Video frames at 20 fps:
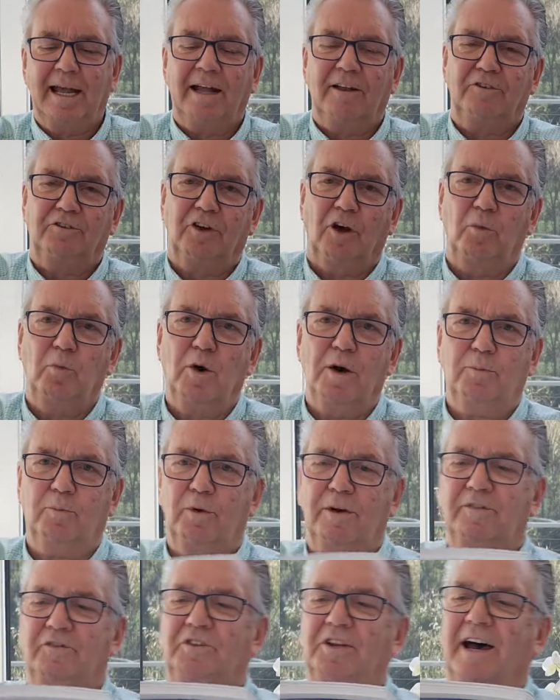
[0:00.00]
So what
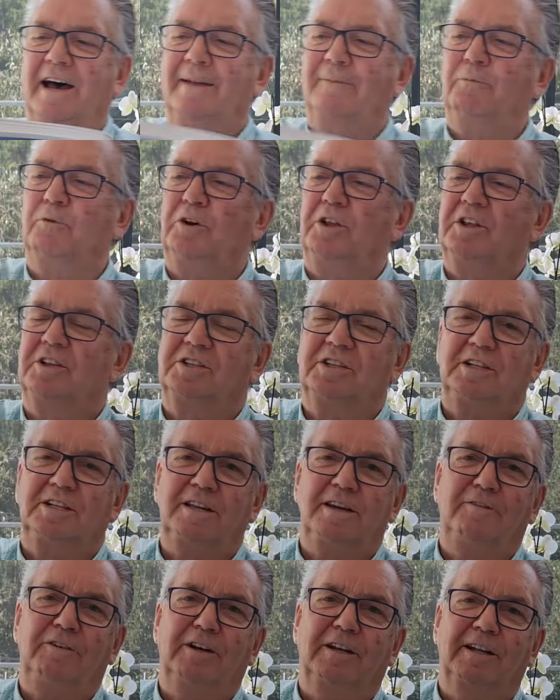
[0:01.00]
we've done with the
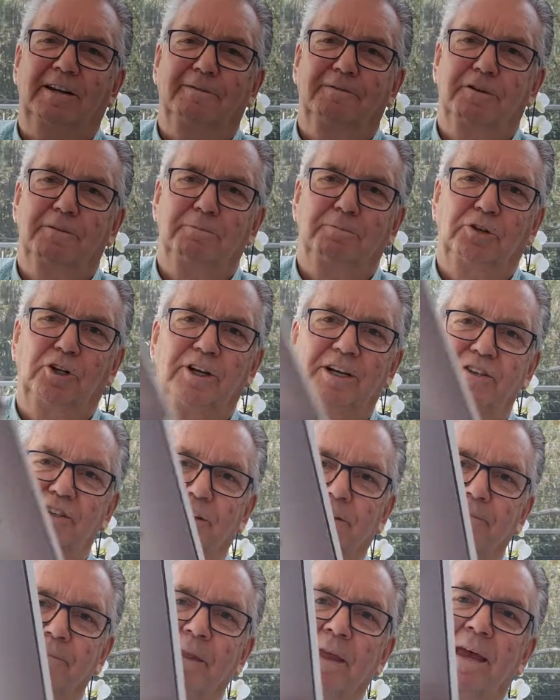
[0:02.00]
certificate of
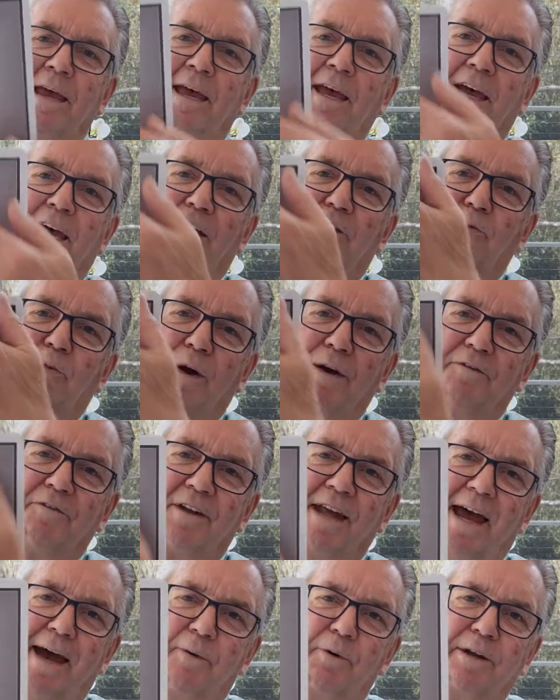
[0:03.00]
completion is we've
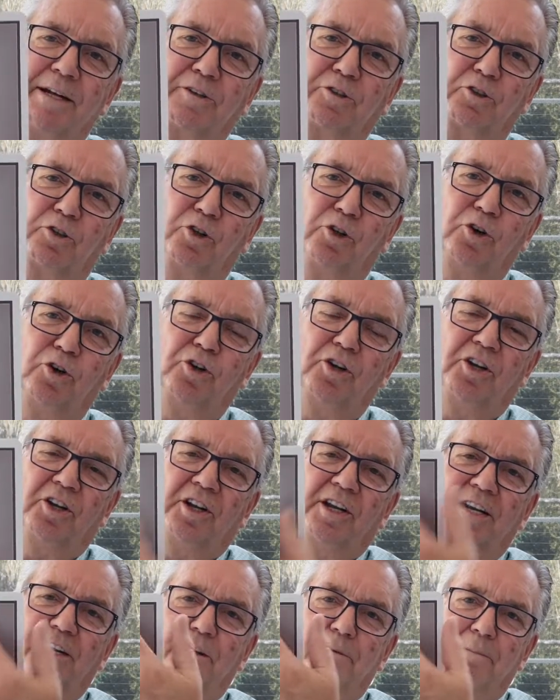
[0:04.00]
now included
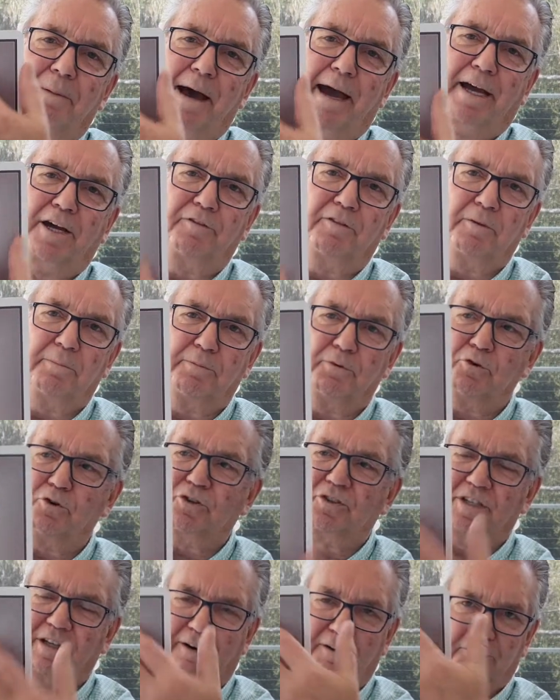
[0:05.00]
it in the back of the
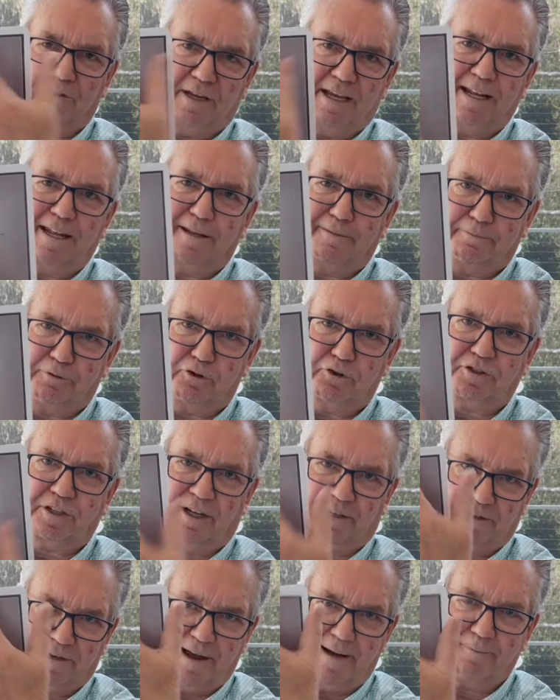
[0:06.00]
book. So it's in the book,
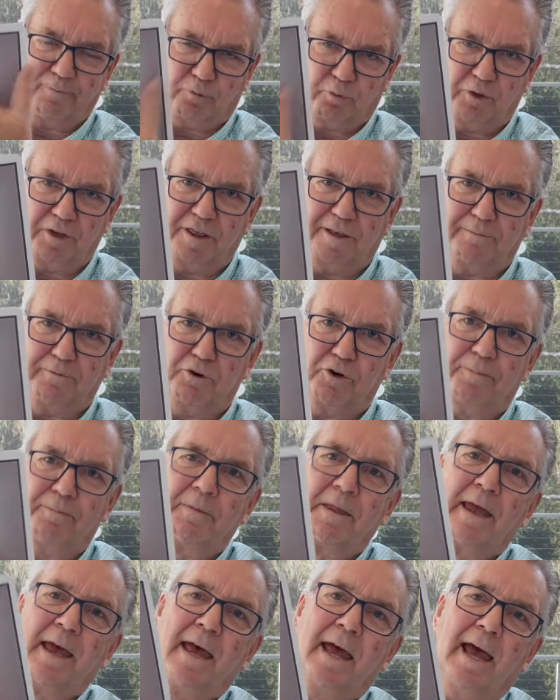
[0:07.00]
so it comes with the
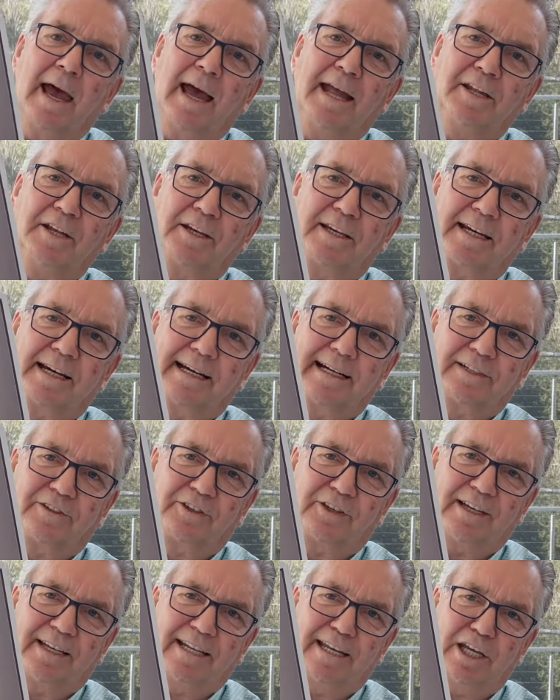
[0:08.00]
book, and you can't
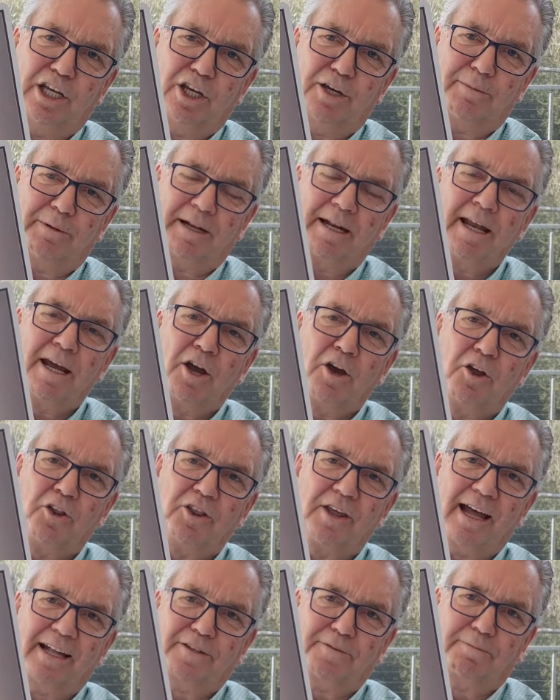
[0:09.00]
see it here, but
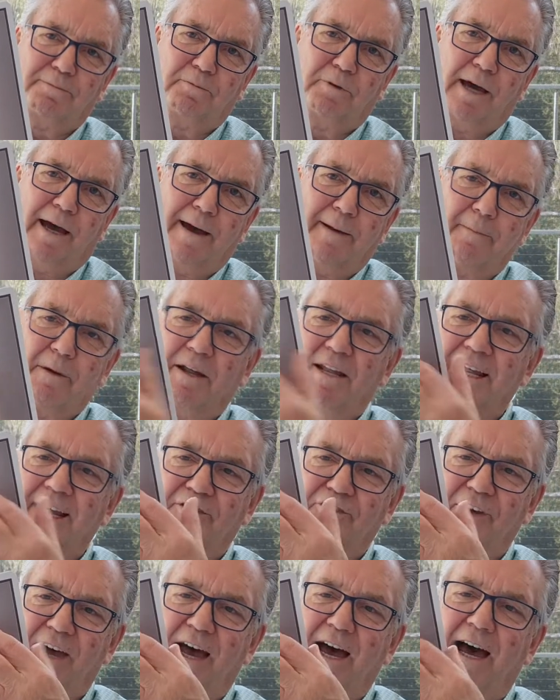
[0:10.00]
that's
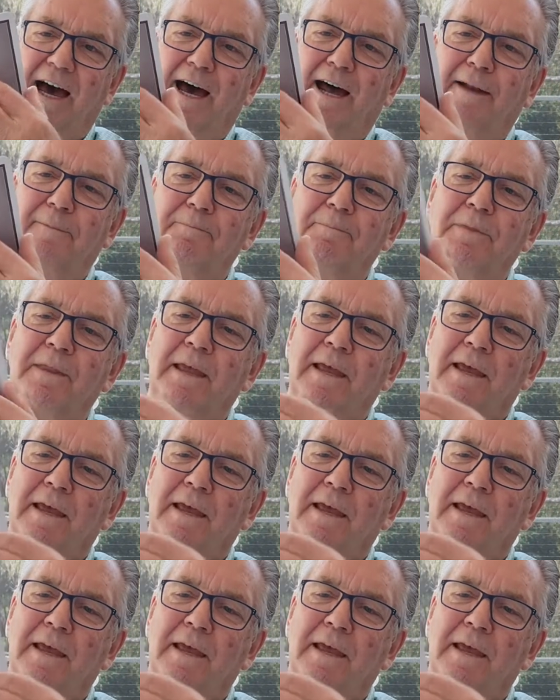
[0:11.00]
a hard